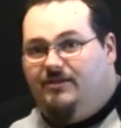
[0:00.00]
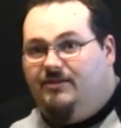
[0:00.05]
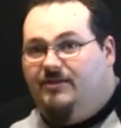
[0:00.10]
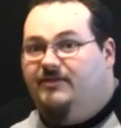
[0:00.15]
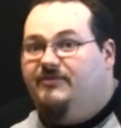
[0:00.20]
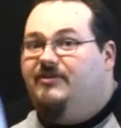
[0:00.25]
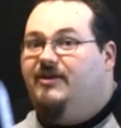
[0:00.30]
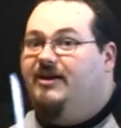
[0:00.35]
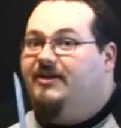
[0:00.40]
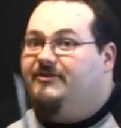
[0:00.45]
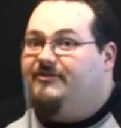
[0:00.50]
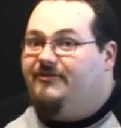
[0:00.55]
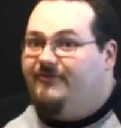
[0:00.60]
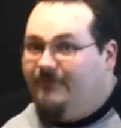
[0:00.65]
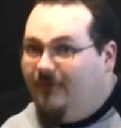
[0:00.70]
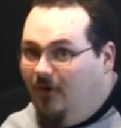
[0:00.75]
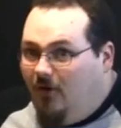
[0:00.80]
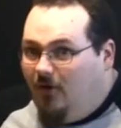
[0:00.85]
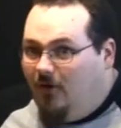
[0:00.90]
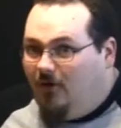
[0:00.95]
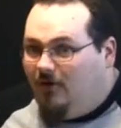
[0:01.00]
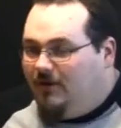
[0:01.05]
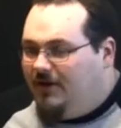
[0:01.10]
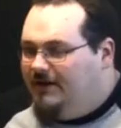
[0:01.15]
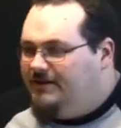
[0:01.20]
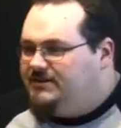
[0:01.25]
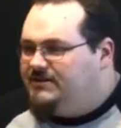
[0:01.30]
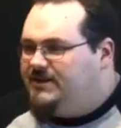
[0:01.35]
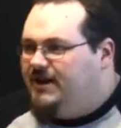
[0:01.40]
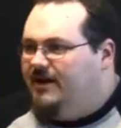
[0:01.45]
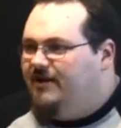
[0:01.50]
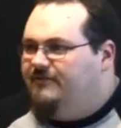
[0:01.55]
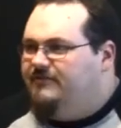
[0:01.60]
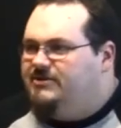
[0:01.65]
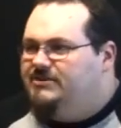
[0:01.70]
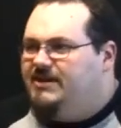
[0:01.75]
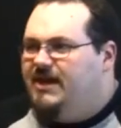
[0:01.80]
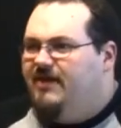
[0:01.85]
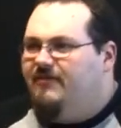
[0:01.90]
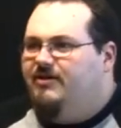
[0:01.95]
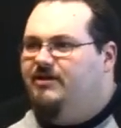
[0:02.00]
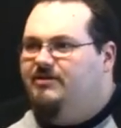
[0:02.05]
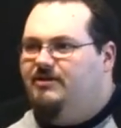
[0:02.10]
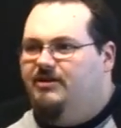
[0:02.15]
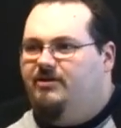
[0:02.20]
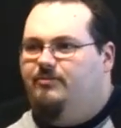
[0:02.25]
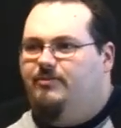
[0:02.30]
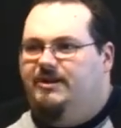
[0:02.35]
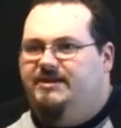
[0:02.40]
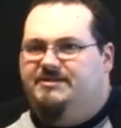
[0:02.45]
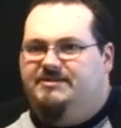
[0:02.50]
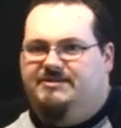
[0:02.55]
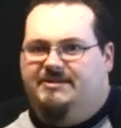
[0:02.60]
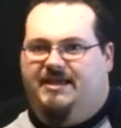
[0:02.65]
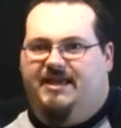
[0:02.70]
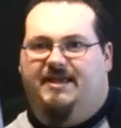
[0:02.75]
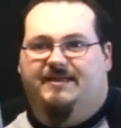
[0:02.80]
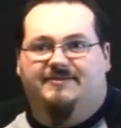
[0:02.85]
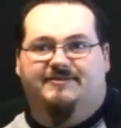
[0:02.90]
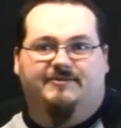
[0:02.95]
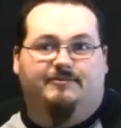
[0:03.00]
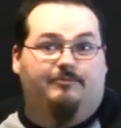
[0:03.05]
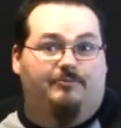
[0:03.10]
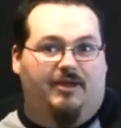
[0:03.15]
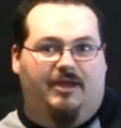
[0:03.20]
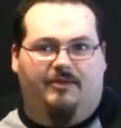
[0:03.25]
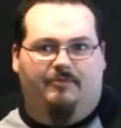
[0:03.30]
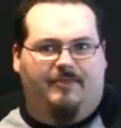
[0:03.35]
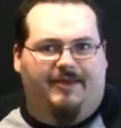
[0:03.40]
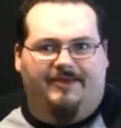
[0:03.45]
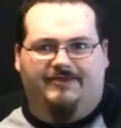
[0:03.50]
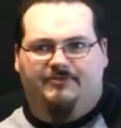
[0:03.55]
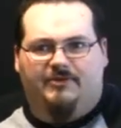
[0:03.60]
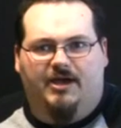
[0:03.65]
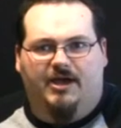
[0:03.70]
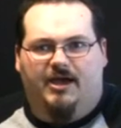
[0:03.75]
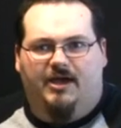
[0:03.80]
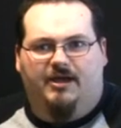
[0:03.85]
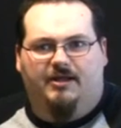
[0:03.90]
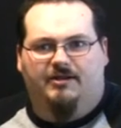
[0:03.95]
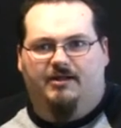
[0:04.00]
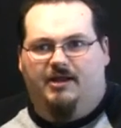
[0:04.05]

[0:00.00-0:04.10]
this thing is full instead of just having a little bit of seeds and being mace, uh,